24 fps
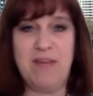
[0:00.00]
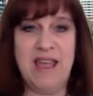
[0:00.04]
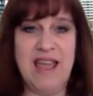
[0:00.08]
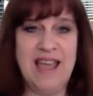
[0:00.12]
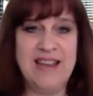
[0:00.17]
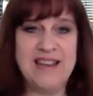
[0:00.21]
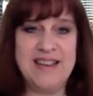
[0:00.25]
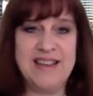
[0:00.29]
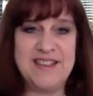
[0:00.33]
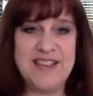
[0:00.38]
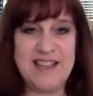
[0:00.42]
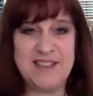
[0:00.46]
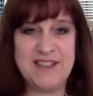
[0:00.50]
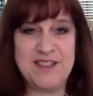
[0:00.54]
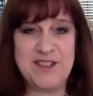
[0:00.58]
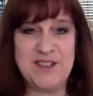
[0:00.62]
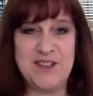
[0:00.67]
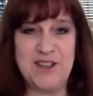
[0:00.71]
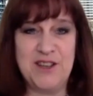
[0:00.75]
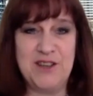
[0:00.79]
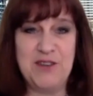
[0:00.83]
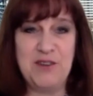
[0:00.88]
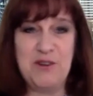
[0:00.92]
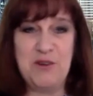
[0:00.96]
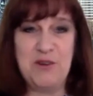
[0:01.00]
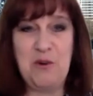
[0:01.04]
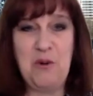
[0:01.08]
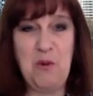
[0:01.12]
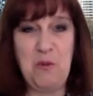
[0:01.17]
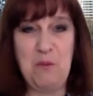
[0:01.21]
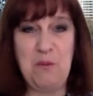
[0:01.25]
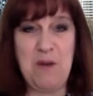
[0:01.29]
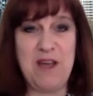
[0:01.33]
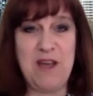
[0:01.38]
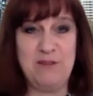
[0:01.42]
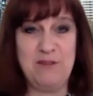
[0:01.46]
and a tester
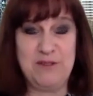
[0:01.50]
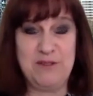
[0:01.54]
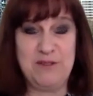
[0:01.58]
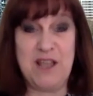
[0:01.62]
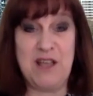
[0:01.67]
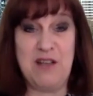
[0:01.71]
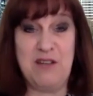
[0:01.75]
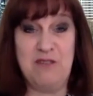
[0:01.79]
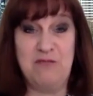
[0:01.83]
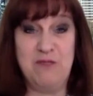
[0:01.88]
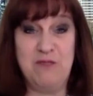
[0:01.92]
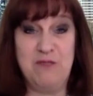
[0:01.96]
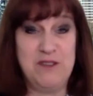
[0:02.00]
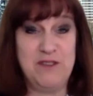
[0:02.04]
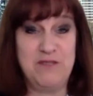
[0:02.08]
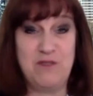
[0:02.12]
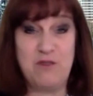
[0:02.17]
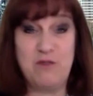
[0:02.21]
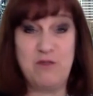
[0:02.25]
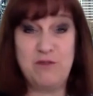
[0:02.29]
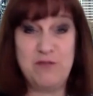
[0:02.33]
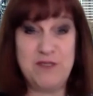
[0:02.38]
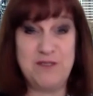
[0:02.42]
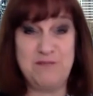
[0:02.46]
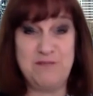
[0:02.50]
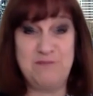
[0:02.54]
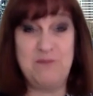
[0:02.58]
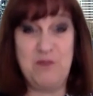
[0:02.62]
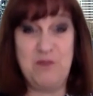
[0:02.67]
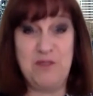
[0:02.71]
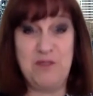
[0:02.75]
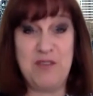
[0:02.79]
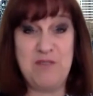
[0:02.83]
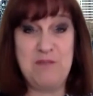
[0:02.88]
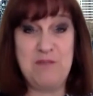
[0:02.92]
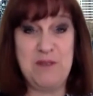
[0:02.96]
all by yourself, which of course is
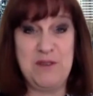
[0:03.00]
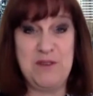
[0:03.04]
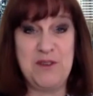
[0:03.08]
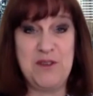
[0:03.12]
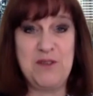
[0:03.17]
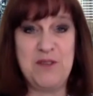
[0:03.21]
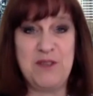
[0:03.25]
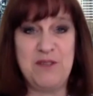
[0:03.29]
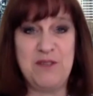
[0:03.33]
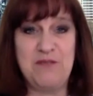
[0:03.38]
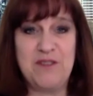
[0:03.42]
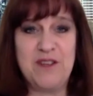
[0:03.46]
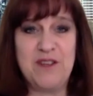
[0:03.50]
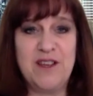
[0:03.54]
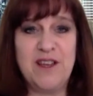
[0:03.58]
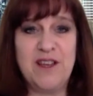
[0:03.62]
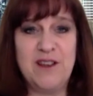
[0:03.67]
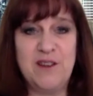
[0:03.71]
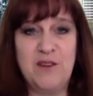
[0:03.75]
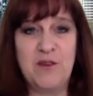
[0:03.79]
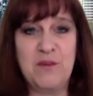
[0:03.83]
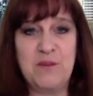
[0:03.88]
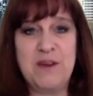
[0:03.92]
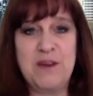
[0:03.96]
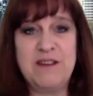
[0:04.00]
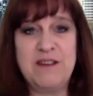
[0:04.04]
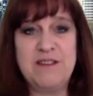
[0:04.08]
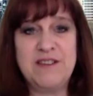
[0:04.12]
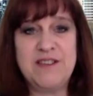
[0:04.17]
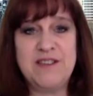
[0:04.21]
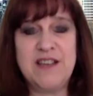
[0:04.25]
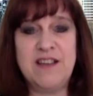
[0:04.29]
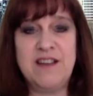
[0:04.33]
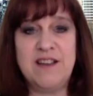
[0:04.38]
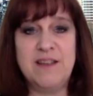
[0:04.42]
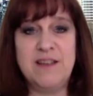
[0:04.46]
what they've been doing for a long period
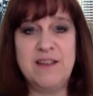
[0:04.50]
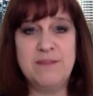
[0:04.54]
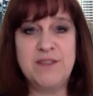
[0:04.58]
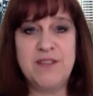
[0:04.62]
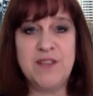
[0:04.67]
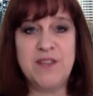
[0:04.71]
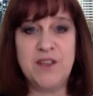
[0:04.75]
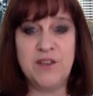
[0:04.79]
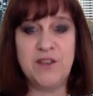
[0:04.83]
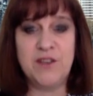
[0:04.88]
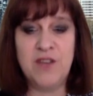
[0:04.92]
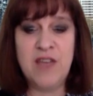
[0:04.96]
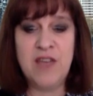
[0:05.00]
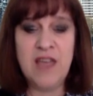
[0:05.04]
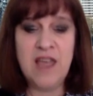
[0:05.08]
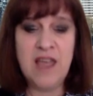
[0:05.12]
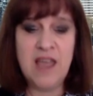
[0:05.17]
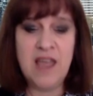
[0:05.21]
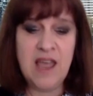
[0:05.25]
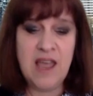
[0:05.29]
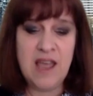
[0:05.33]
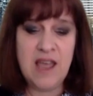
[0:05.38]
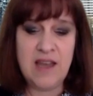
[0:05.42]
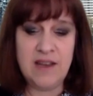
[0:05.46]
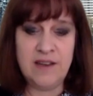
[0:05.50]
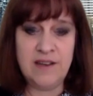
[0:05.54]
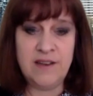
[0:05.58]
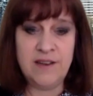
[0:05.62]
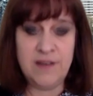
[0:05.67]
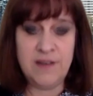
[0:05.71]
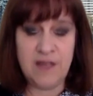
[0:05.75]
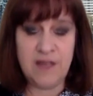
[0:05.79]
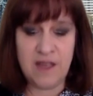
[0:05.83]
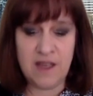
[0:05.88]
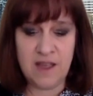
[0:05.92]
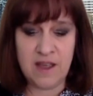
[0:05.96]
of time. So
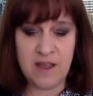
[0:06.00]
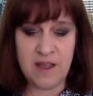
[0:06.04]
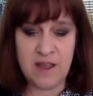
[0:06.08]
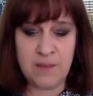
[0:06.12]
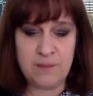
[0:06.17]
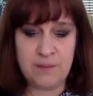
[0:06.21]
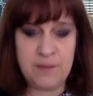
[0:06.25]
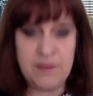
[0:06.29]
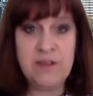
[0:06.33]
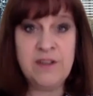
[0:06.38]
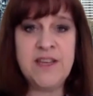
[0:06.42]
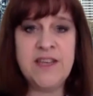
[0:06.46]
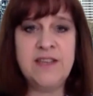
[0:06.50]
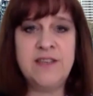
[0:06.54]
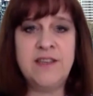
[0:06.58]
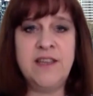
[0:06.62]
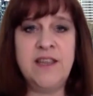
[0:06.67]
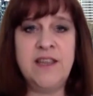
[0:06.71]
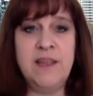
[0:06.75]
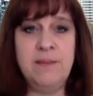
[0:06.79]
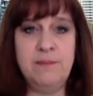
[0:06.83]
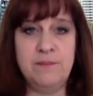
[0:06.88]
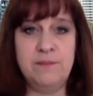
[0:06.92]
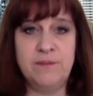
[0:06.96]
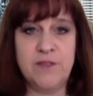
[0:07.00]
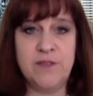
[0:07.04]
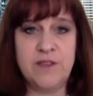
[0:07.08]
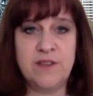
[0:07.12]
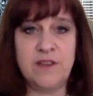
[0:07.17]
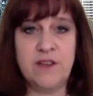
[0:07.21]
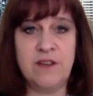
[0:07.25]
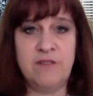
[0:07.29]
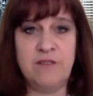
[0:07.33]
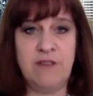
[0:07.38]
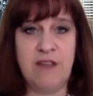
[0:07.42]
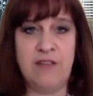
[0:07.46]
building
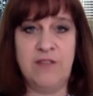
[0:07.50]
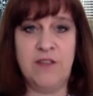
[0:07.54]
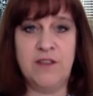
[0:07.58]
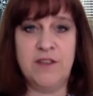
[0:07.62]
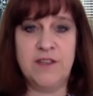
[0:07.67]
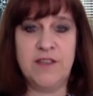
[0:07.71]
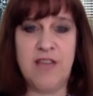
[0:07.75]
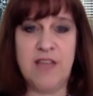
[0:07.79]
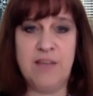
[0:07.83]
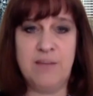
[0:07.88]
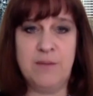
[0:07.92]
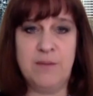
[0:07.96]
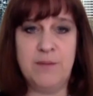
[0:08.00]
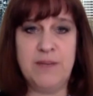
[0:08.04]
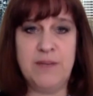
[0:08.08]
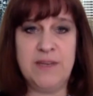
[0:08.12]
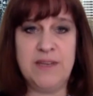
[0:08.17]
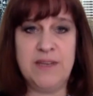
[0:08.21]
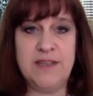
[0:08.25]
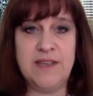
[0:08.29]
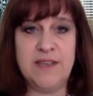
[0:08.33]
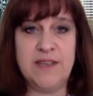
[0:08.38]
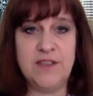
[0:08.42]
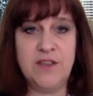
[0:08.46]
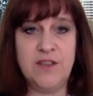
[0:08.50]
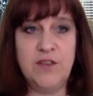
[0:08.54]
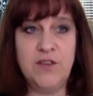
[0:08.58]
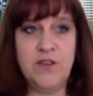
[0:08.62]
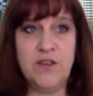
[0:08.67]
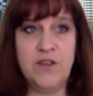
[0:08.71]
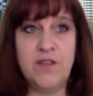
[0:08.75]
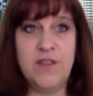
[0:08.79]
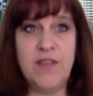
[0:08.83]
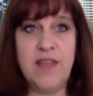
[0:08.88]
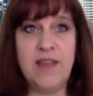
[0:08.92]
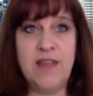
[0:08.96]
teams around those capabilities who
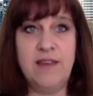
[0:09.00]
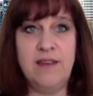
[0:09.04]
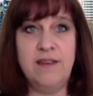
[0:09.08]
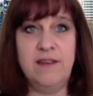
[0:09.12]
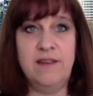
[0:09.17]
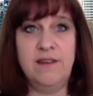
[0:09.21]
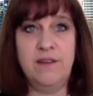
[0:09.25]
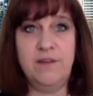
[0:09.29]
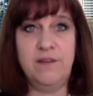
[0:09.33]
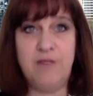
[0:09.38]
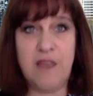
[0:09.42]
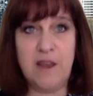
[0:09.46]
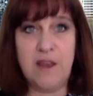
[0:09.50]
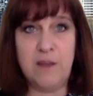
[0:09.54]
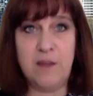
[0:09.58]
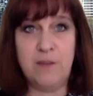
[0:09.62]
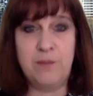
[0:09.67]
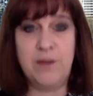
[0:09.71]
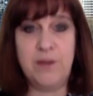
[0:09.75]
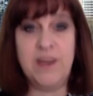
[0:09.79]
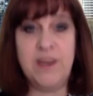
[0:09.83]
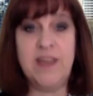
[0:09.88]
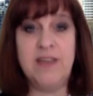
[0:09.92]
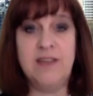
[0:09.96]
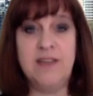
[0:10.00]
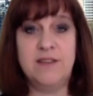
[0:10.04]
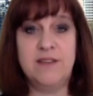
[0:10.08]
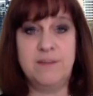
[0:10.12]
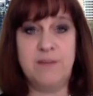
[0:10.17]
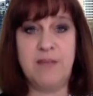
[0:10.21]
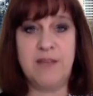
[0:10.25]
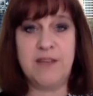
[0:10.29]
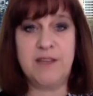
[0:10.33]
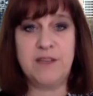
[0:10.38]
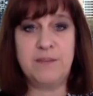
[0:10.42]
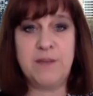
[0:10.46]
can then develop, bring in
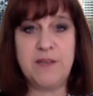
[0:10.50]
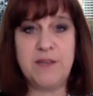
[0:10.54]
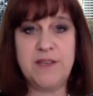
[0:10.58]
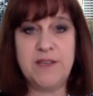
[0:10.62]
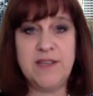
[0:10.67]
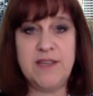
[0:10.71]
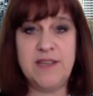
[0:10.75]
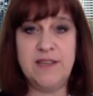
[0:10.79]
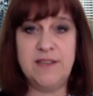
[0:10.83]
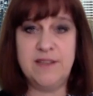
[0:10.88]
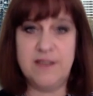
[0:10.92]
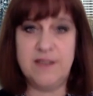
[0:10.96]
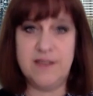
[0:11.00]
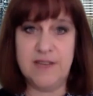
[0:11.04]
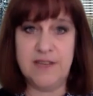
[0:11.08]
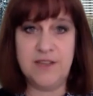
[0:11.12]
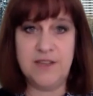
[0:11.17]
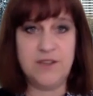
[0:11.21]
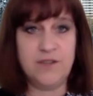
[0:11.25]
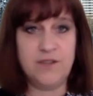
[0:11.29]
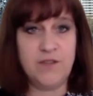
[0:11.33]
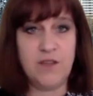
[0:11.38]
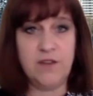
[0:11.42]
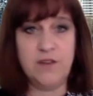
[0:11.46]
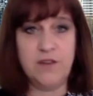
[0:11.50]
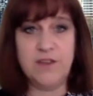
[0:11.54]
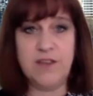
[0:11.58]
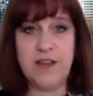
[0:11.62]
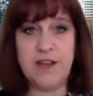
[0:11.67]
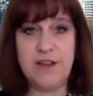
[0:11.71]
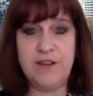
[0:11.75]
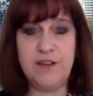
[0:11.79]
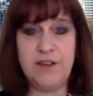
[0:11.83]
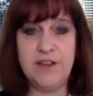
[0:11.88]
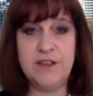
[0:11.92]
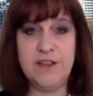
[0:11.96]
some expertise in each of those
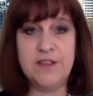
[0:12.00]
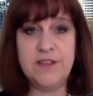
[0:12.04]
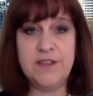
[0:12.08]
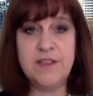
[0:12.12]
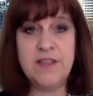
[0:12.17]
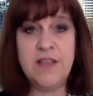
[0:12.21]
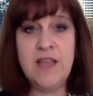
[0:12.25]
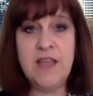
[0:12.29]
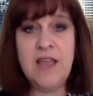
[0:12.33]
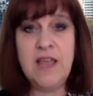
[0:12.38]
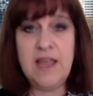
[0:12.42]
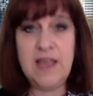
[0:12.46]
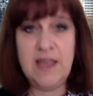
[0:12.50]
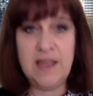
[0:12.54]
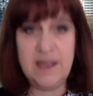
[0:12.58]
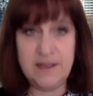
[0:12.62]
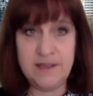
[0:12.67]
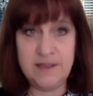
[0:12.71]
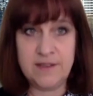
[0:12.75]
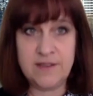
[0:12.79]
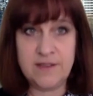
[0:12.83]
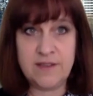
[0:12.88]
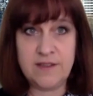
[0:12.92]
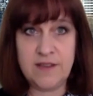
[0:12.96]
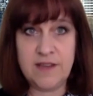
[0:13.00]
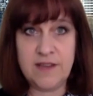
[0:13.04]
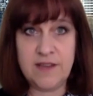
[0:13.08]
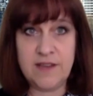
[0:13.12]
areas is